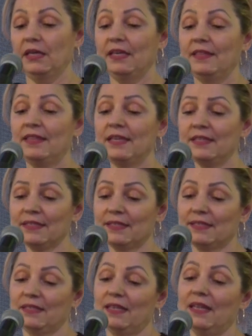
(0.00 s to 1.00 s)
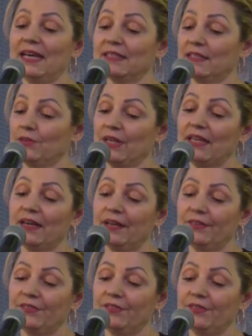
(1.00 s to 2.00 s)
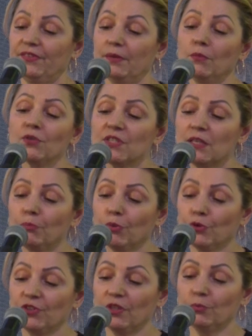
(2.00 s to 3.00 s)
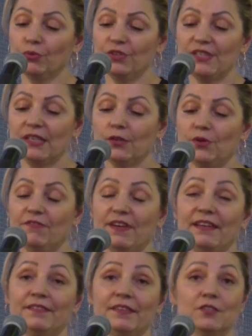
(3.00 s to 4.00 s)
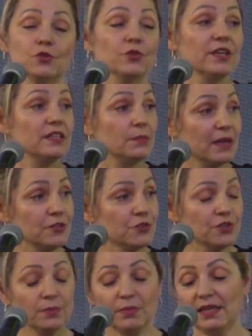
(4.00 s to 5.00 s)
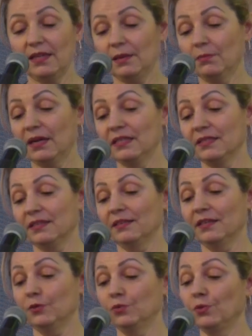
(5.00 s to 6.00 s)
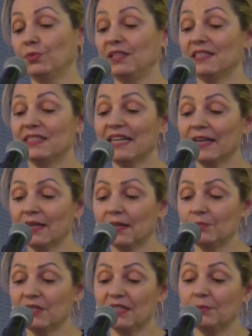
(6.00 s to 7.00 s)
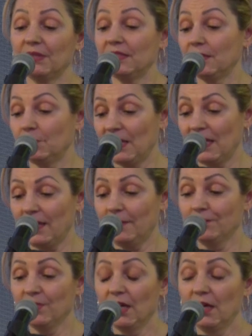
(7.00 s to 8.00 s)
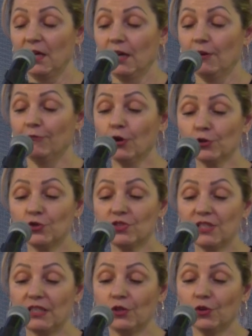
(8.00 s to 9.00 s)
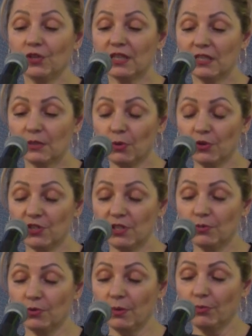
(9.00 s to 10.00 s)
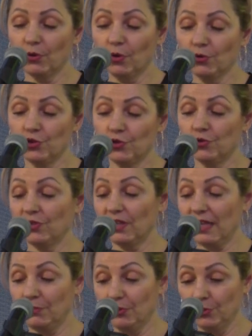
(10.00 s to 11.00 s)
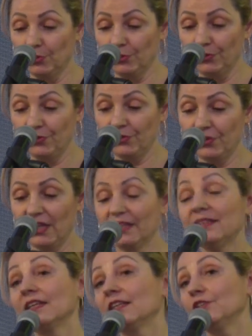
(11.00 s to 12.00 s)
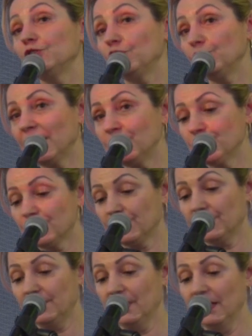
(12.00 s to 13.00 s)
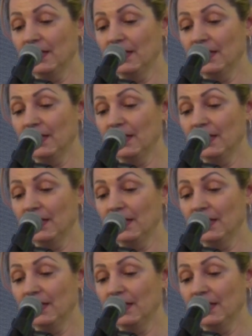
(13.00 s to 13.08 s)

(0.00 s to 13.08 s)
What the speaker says: In this last regard, the most important political event, as already mentioned by the Ambassador, will be the Zagreb Summit in May, focusing on a responsible approach to the neighborhood and the continuation